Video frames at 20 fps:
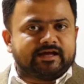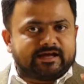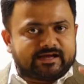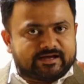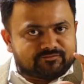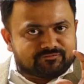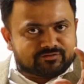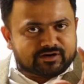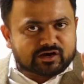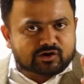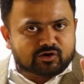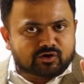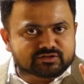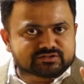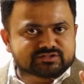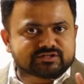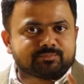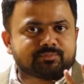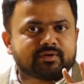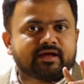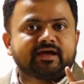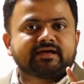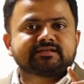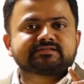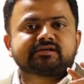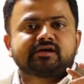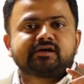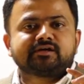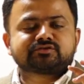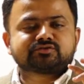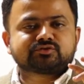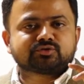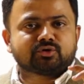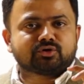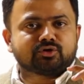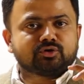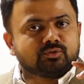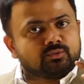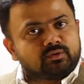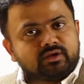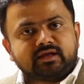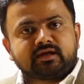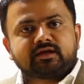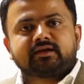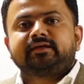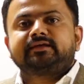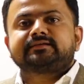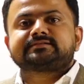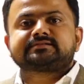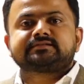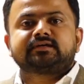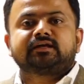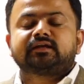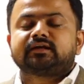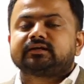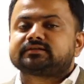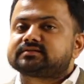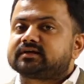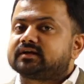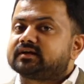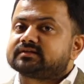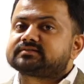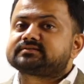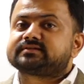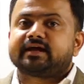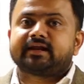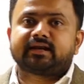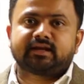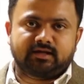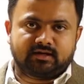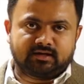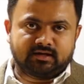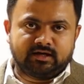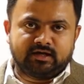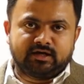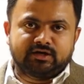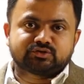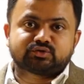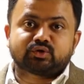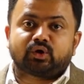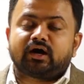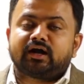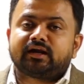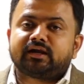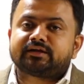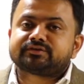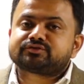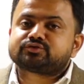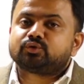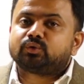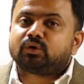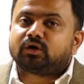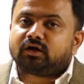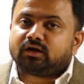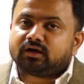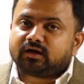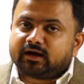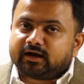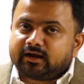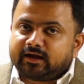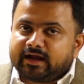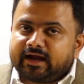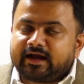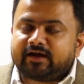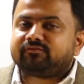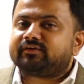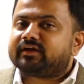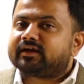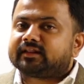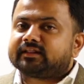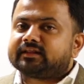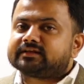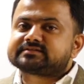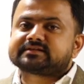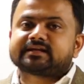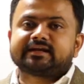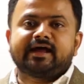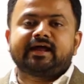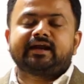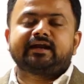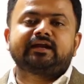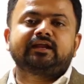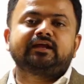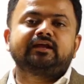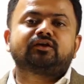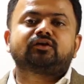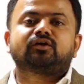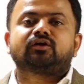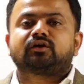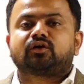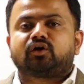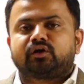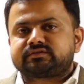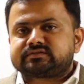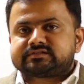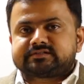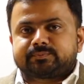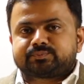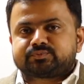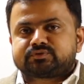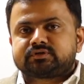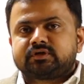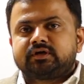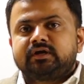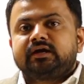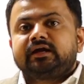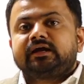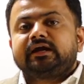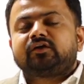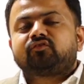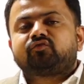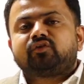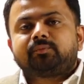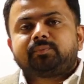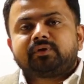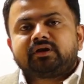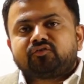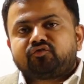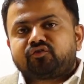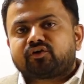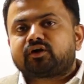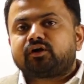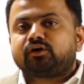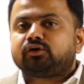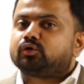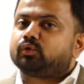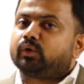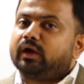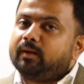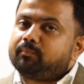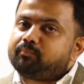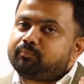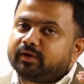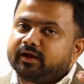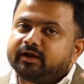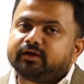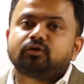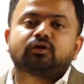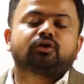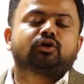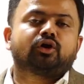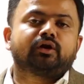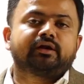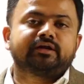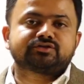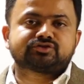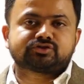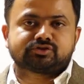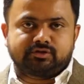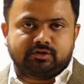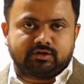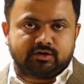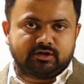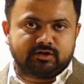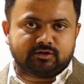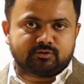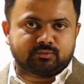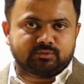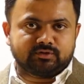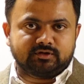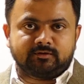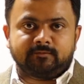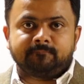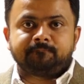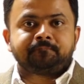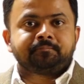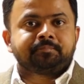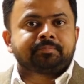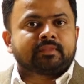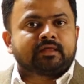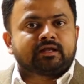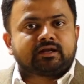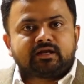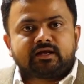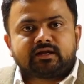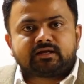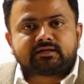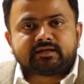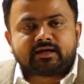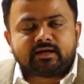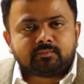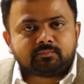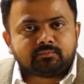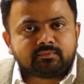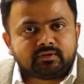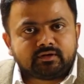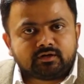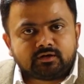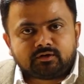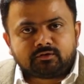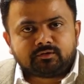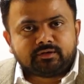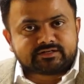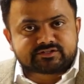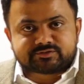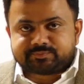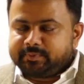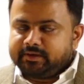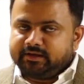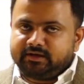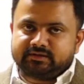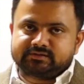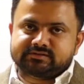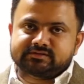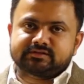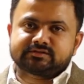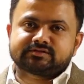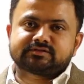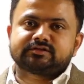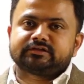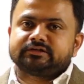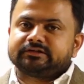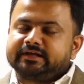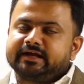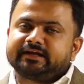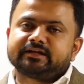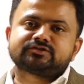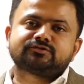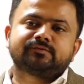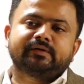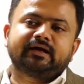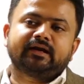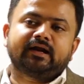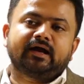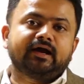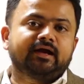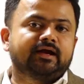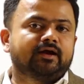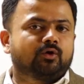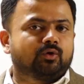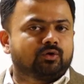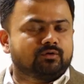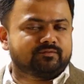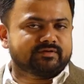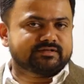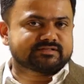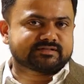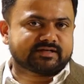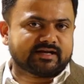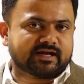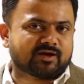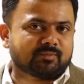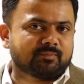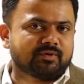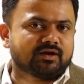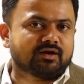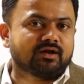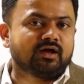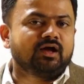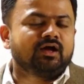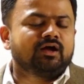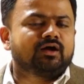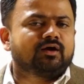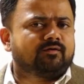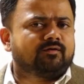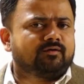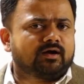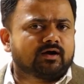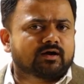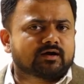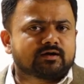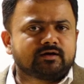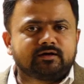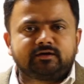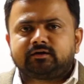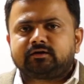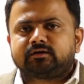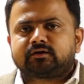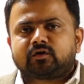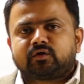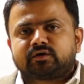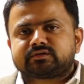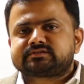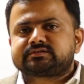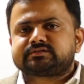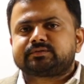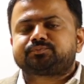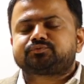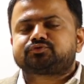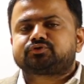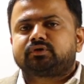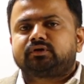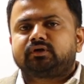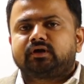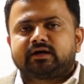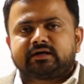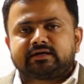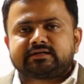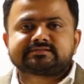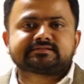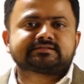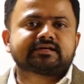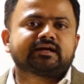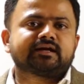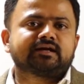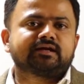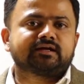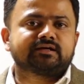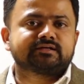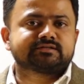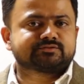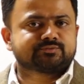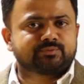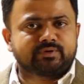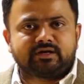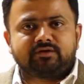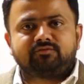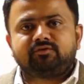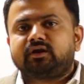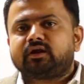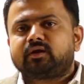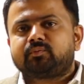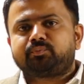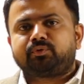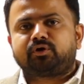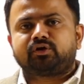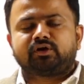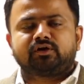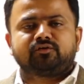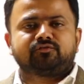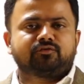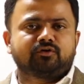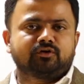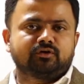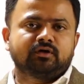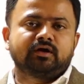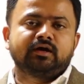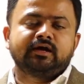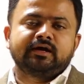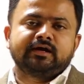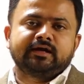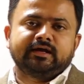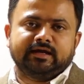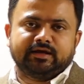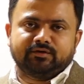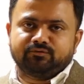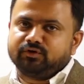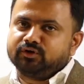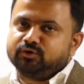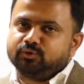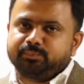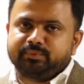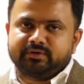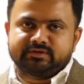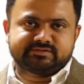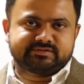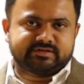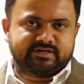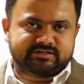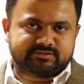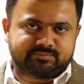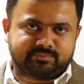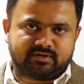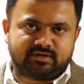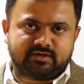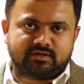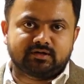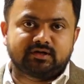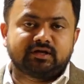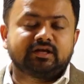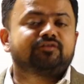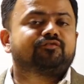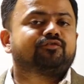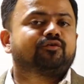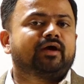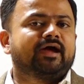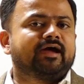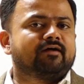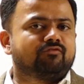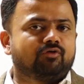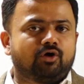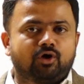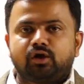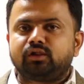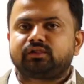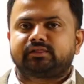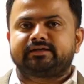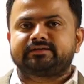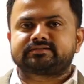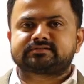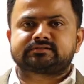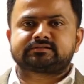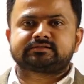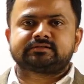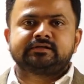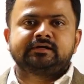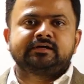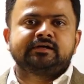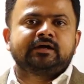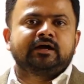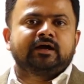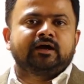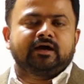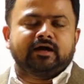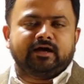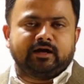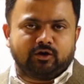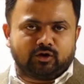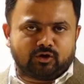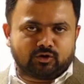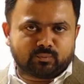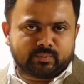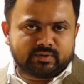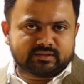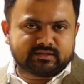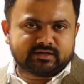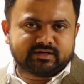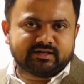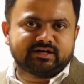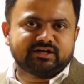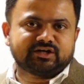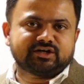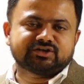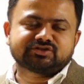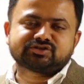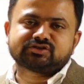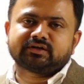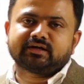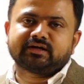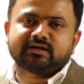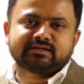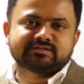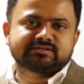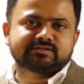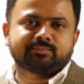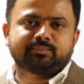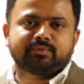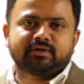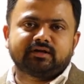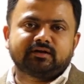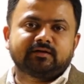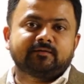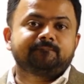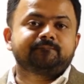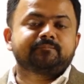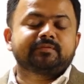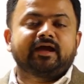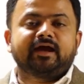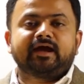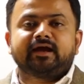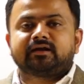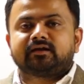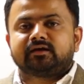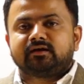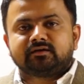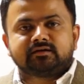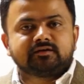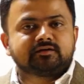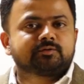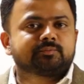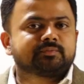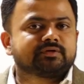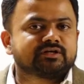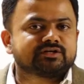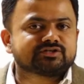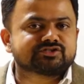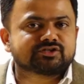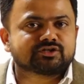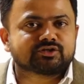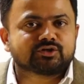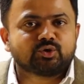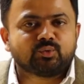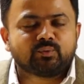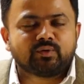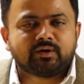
every concept has its own uniqueness in its understanding. So unless you are having this clarity in your concepts, it will be difficult to apply your knowledge into the real time experiences. That is where I always recommend a clear conceptual understanding is very, very important for every UPSC aspirant. If you have all this, along with the dedication and discipline and determination, you